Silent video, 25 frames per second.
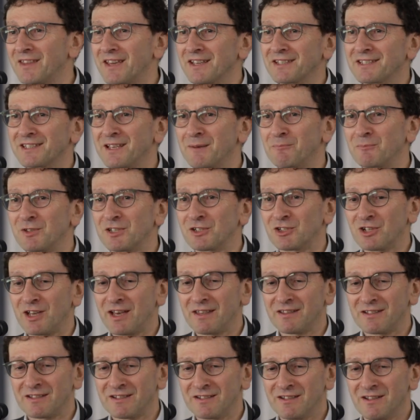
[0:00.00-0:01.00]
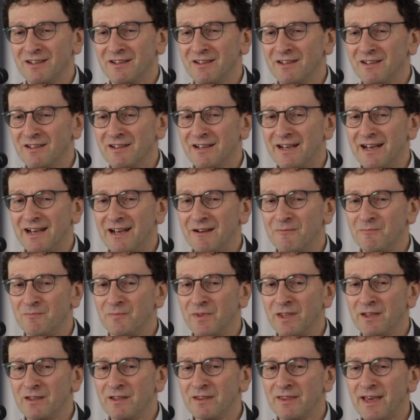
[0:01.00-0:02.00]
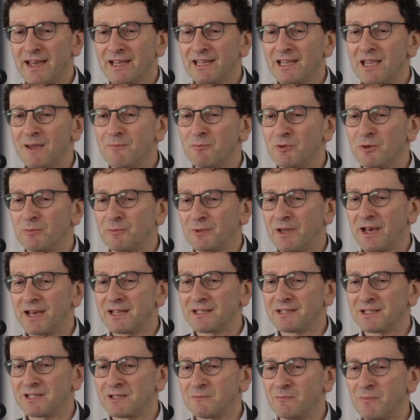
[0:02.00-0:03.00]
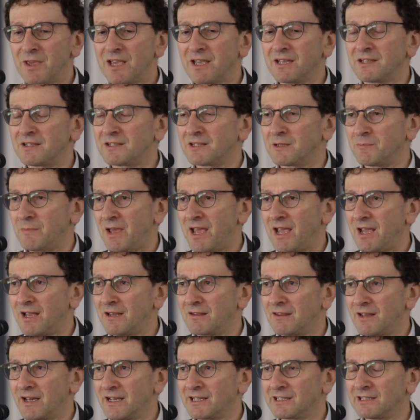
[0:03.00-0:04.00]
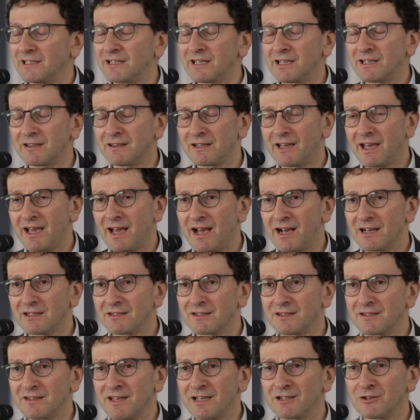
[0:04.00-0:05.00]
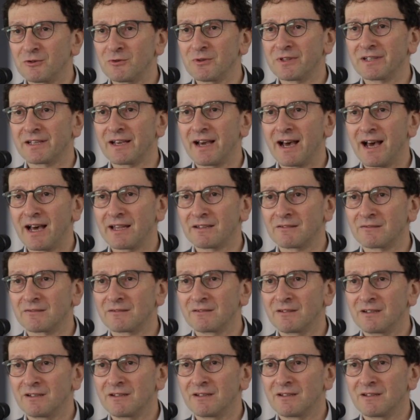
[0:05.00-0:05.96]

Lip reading: They accept each other. They keep the place spick and span. They clean the house. They do the garden.